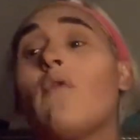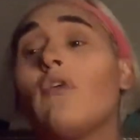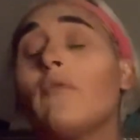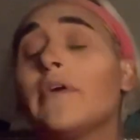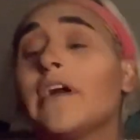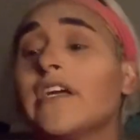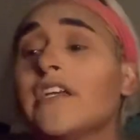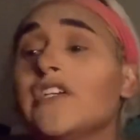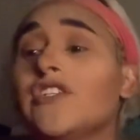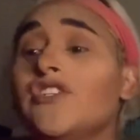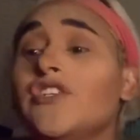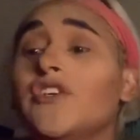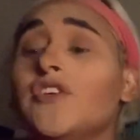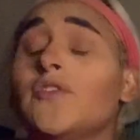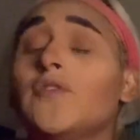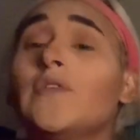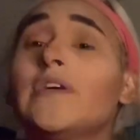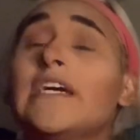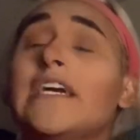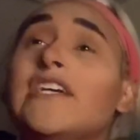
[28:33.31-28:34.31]
what we're gonna
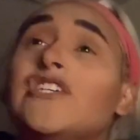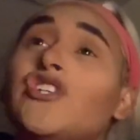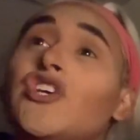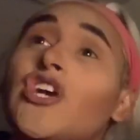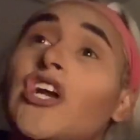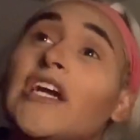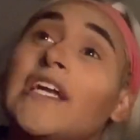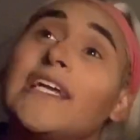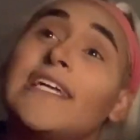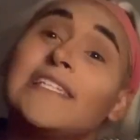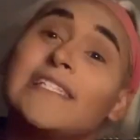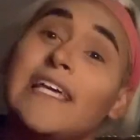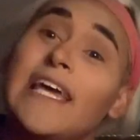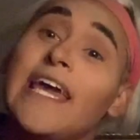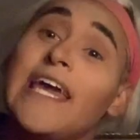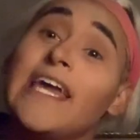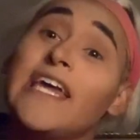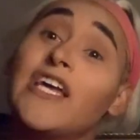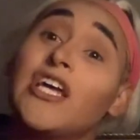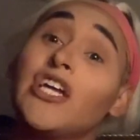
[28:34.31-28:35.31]
do is you're gonna
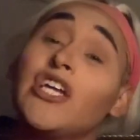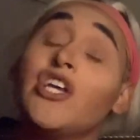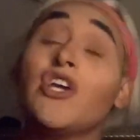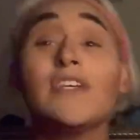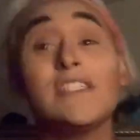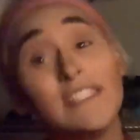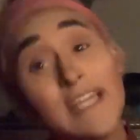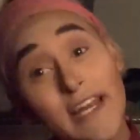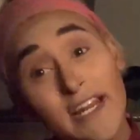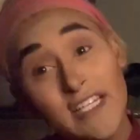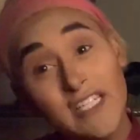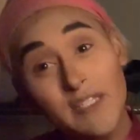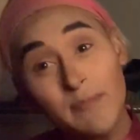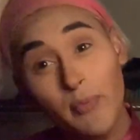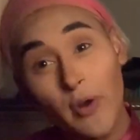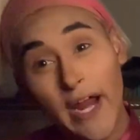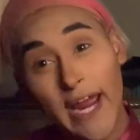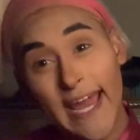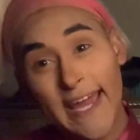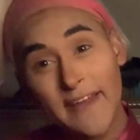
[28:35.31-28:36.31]
take your setting
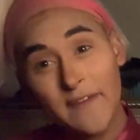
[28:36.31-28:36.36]
spray.